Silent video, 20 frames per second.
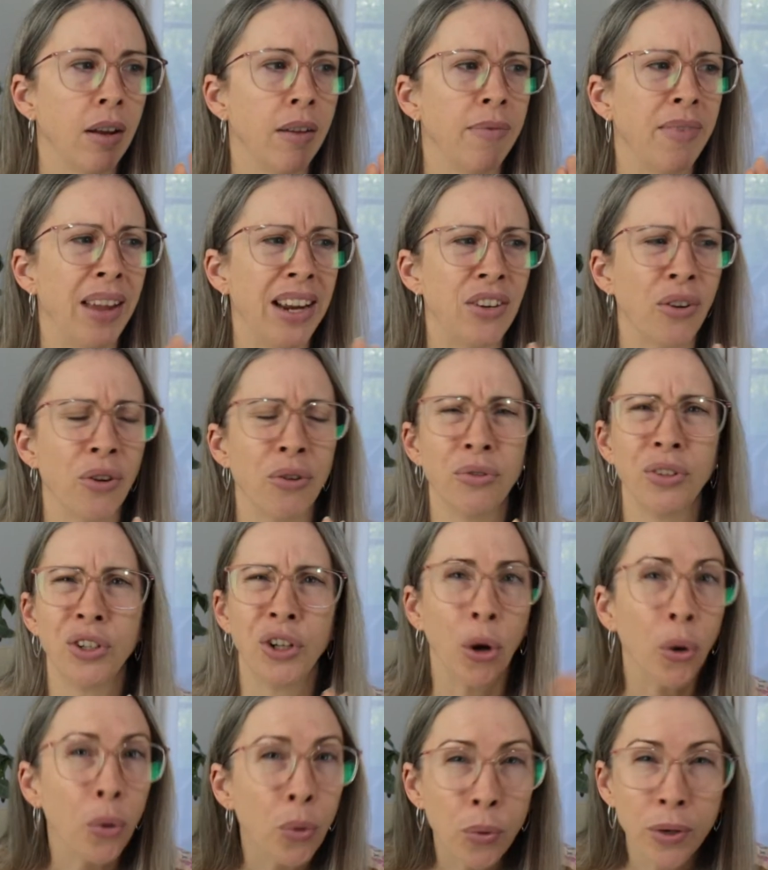They don't
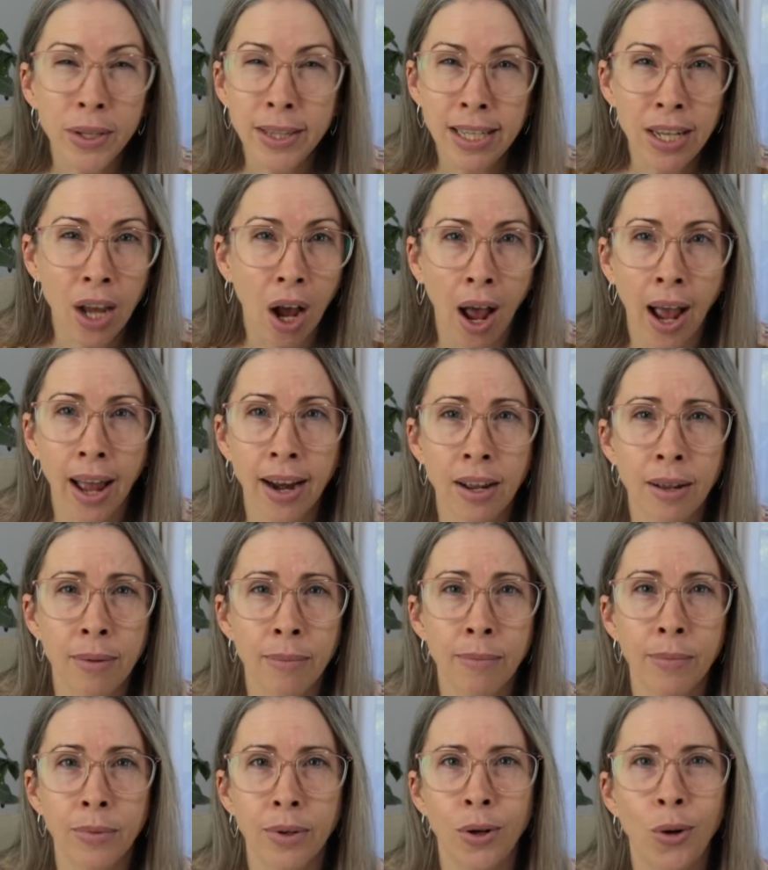go with the
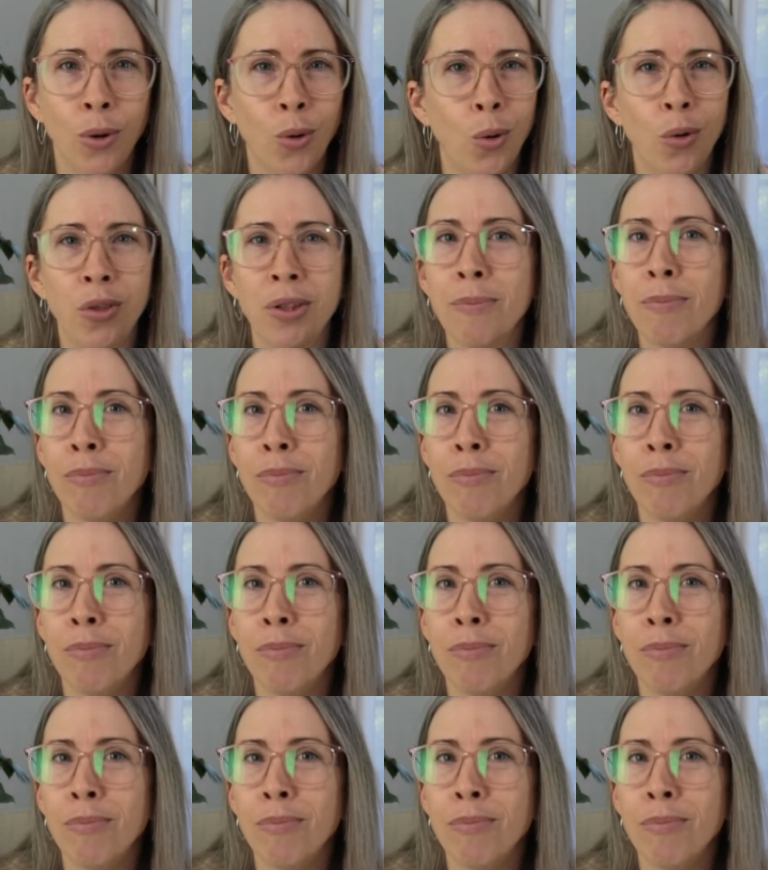item or the